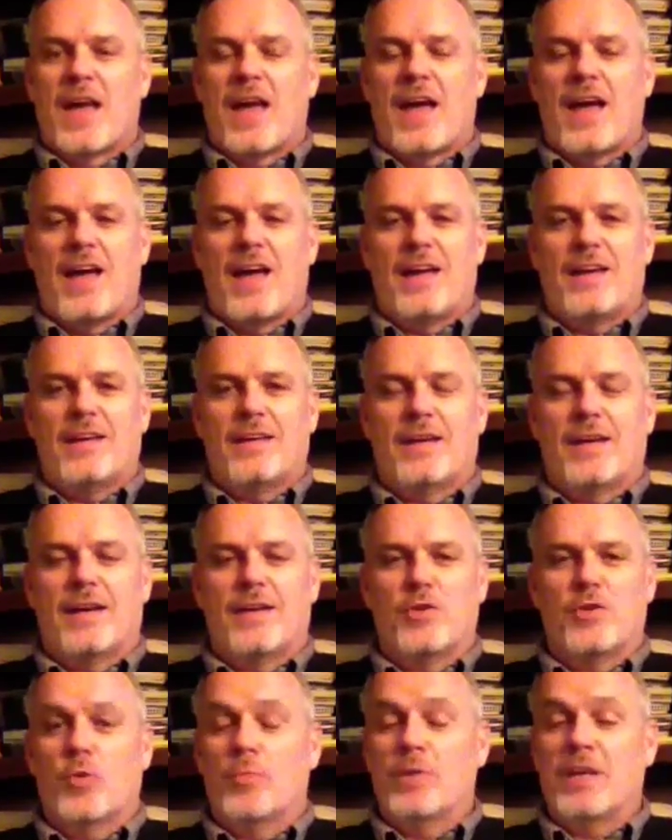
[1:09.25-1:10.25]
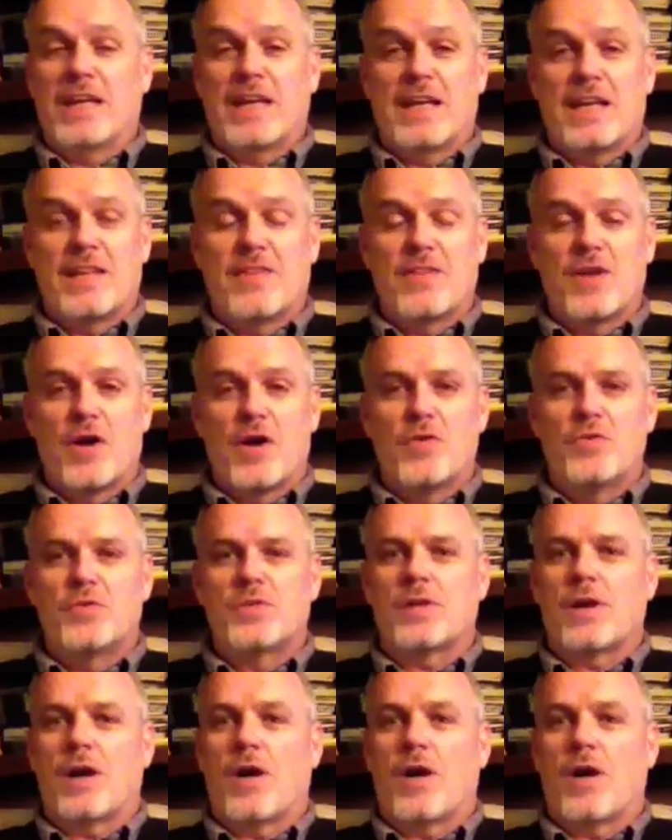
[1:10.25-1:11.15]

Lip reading: and you'll be getting those.